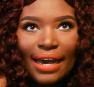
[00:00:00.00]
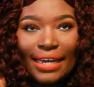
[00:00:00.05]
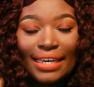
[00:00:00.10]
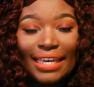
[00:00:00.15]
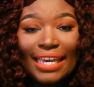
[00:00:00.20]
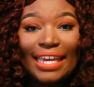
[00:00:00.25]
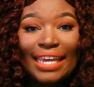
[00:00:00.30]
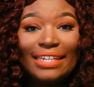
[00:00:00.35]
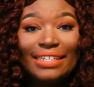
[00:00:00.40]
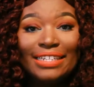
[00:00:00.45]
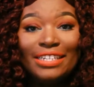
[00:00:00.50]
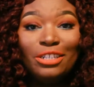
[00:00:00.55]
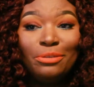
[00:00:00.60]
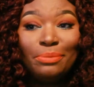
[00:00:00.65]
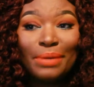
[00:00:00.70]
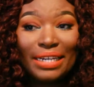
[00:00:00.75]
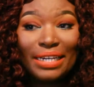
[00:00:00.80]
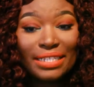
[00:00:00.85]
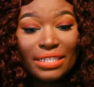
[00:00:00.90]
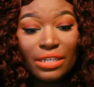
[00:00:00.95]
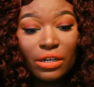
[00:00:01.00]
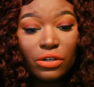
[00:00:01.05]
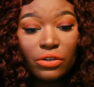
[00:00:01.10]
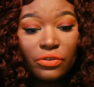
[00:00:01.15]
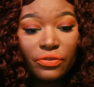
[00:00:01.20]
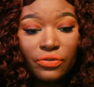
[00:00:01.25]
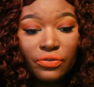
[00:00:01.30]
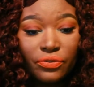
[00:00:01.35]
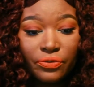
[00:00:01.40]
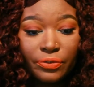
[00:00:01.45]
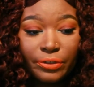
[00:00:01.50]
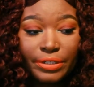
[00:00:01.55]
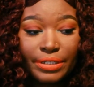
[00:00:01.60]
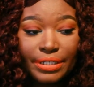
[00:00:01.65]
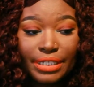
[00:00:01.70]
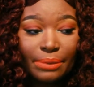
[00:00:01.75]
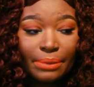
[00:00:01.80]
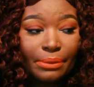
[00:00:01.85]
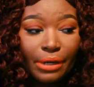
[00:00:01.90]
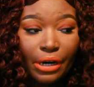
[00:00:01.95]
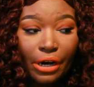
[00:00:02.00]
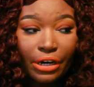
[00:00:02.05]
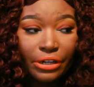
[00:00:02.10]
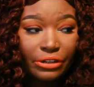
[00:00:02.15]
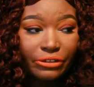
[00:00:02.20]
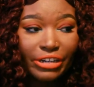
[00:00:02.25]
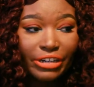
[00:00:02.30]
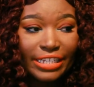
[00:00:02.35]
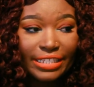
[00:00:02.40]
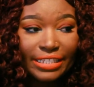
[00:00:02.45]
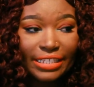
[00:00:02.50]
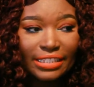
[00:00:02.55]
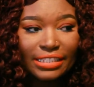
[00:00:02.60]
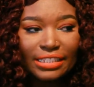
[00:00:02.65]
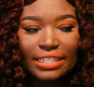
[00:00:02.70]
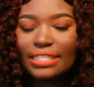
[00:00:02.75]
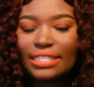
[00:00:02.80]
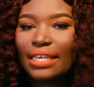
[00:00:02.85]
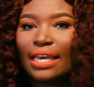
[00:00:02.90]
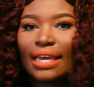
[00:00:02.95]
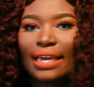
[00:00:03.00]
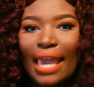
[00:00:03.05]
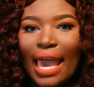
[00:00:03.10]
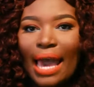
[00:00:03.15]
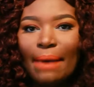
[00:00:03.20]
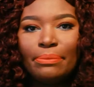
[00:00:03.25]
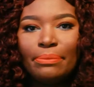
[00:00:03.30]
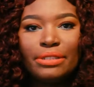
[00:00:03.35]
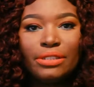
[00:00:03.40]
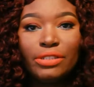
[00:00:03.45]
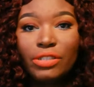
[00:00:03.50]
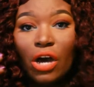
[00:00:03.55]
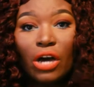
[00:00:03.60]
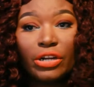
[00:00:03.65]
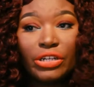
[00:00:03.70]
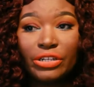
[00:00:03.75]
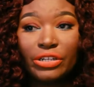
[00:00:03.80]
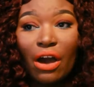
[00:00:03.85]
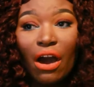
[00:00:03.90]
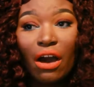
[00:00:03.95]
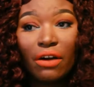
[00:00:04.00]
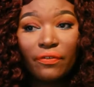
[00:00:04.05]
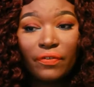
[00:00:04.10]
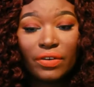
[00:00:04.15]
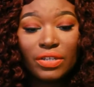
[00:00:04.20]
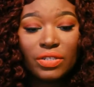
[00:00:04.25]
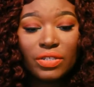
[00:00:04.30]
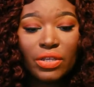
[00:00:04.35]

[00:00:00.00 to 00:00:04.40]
I can't hear myself for some odd reason. This like happens on and off.